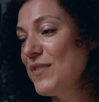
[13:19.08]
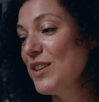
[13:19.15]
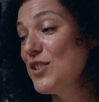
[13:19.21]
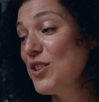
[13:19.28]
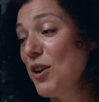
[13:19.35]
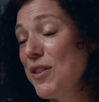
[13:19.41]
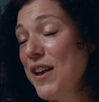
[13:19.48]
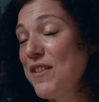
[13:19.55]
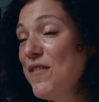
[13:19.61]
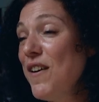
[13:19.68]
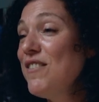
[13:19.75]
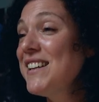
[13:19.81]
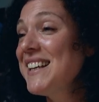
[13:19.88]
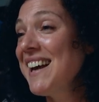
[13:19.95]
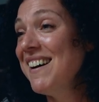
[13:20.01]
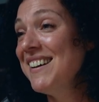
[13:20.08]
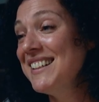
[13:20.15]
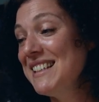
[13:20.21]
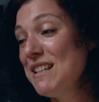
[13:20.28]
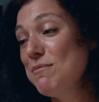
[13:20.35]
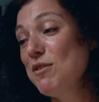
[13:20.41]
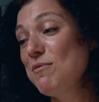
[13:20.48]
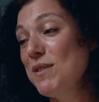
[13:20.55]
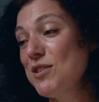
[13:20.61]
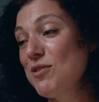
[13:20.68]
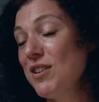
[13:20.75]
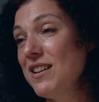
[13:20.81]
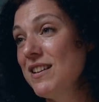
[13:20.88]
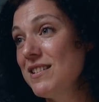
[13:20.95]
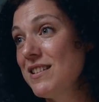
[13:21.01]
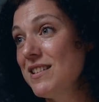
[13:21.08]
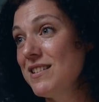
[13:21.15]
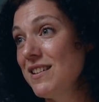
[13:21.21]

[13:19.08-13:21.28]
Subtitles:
So they very kindly moved my screening to the